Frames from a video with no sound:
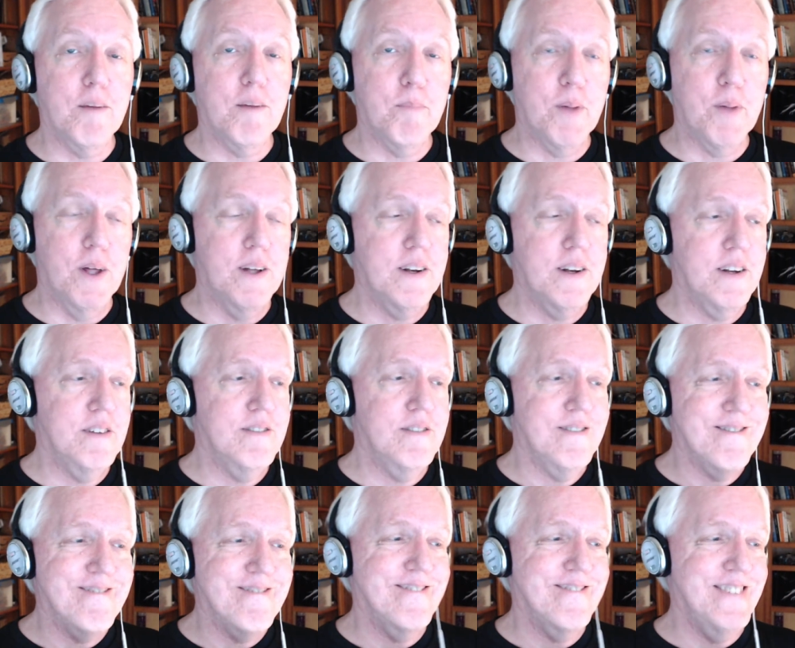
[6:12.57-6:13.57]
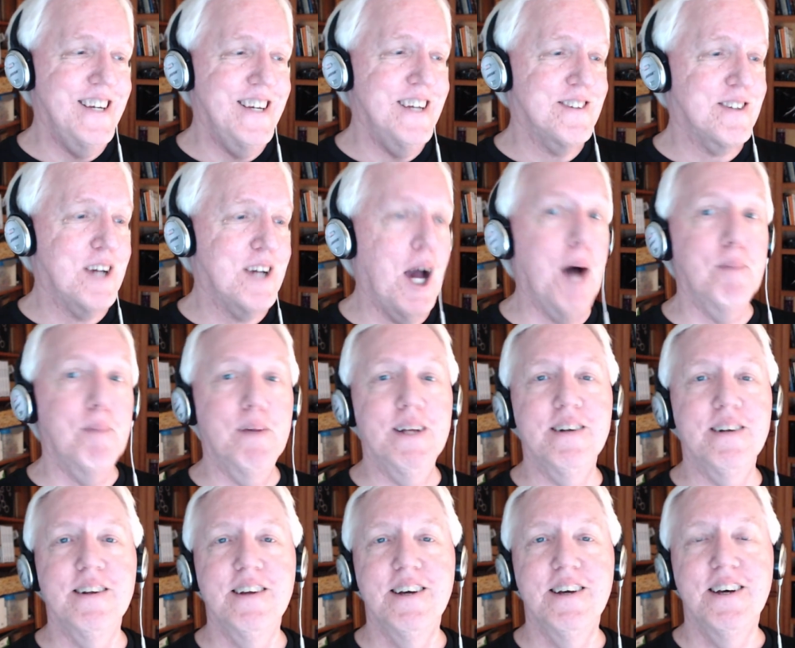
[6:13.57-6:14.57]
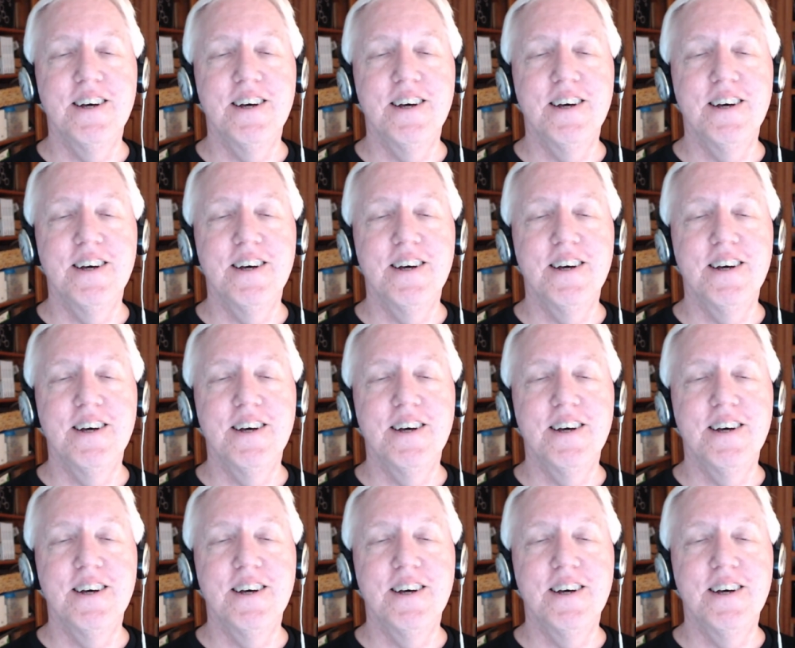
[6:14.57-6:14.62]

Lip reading: But it's coming.